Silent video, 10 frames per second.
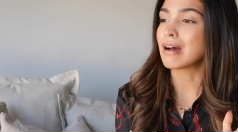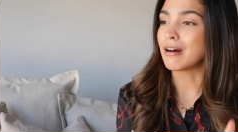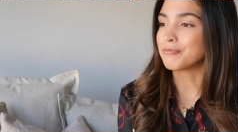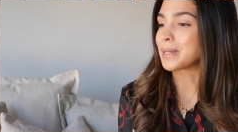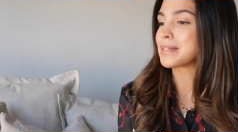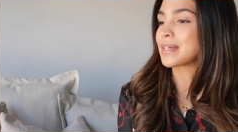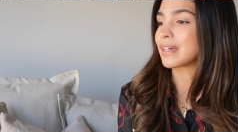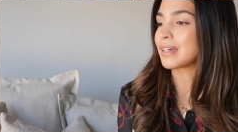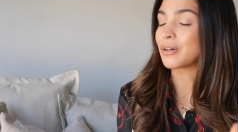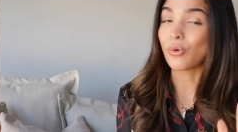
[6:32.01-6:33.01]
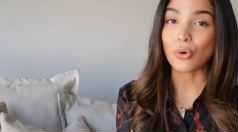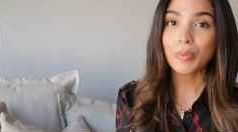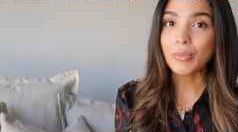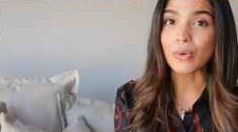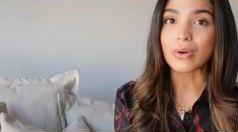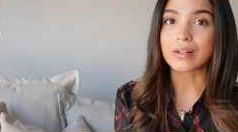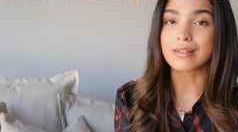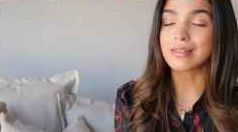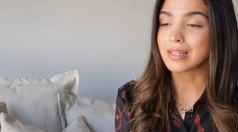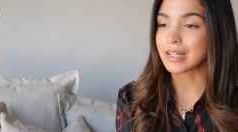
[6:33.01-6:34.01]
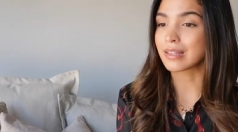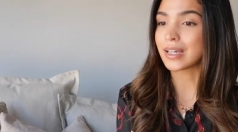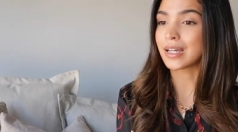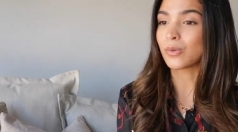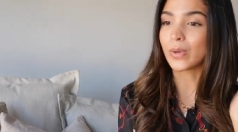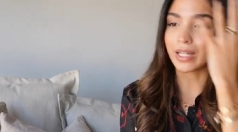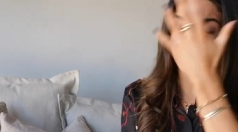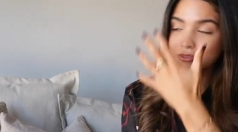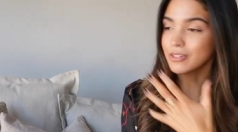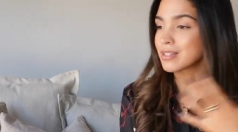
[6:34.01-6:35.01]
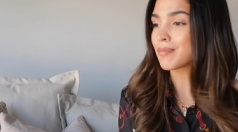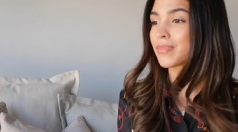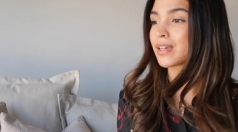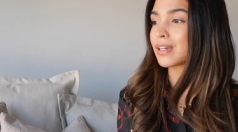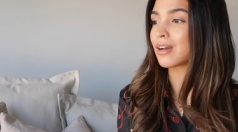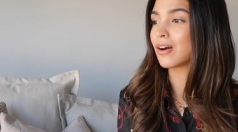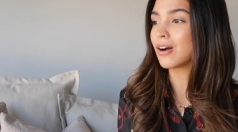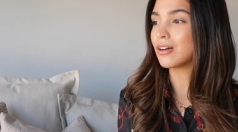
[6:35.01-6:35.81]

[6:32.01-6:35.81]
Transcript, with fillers: of my day or more sitting there waiting for something